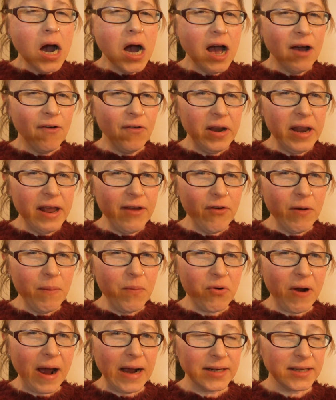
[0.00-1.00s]
I haven't even
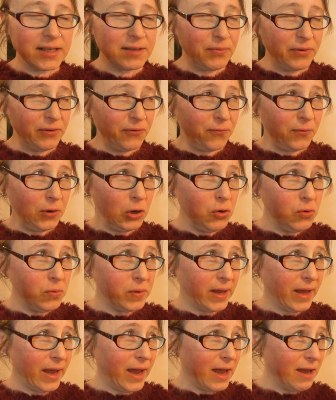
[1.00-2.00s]
practiced my
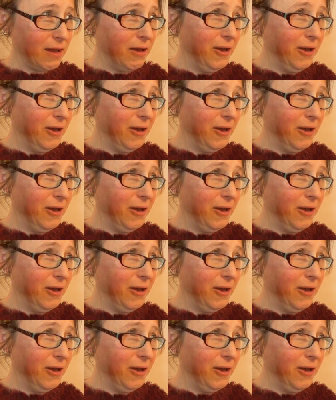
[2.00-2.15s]
flute yet.